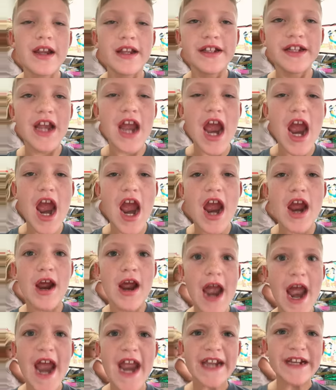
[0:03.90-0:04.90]
Yeah,
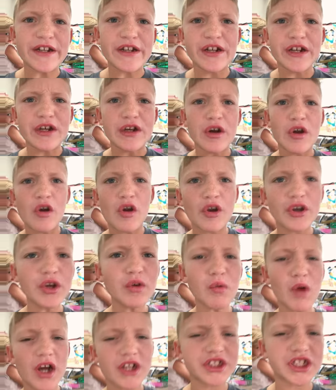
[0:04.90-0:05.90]
hey, are you
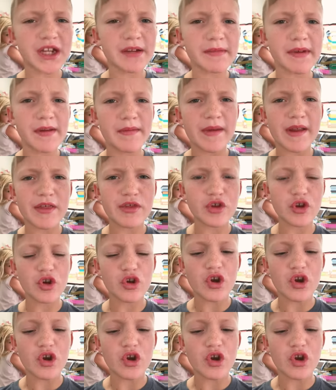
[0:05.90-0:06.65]
watching me, Mr.